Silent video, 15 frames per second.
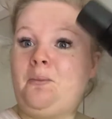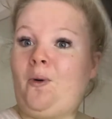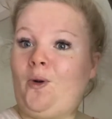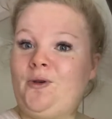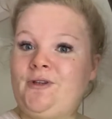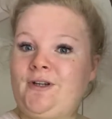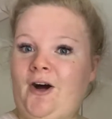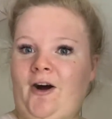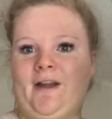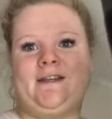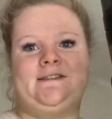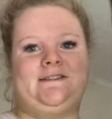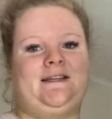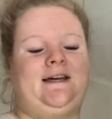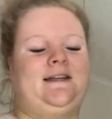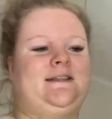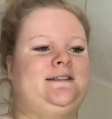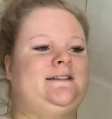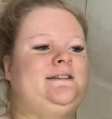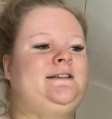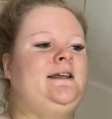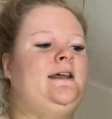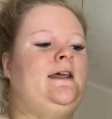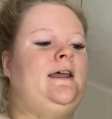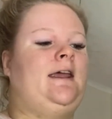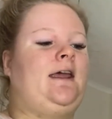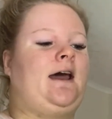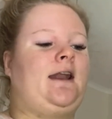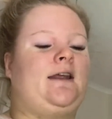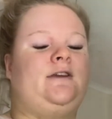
Bondi Sands. And